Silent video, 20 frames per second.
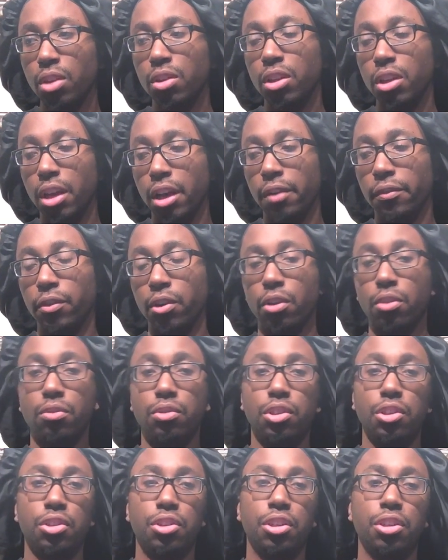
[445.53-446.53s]
life
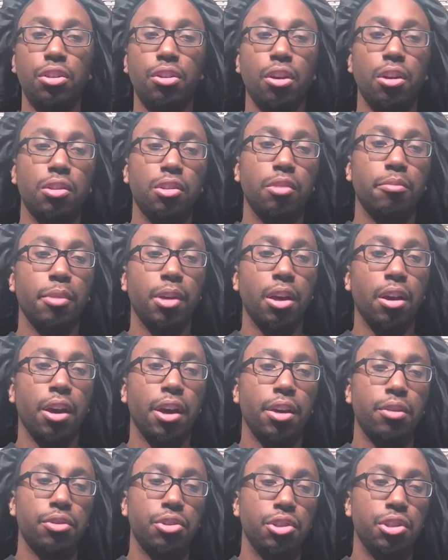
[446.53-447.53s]
coach, and she talks about
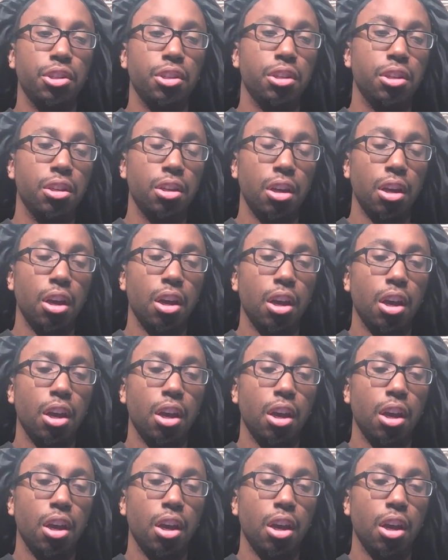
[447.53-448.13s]
how she